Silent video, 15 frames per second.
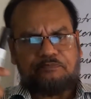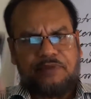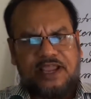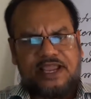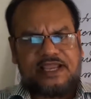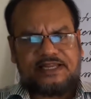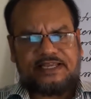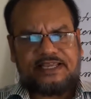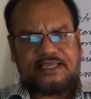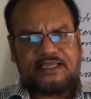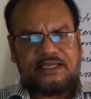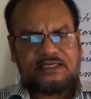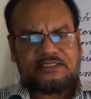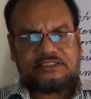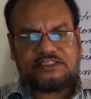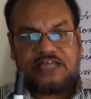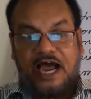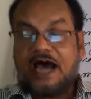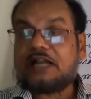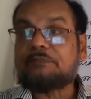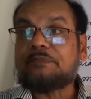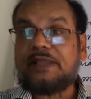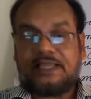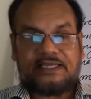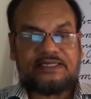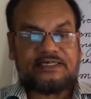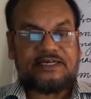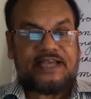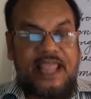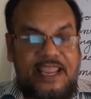very
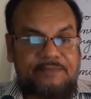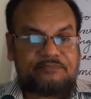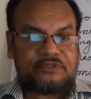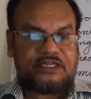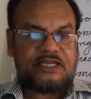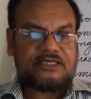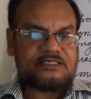charming, named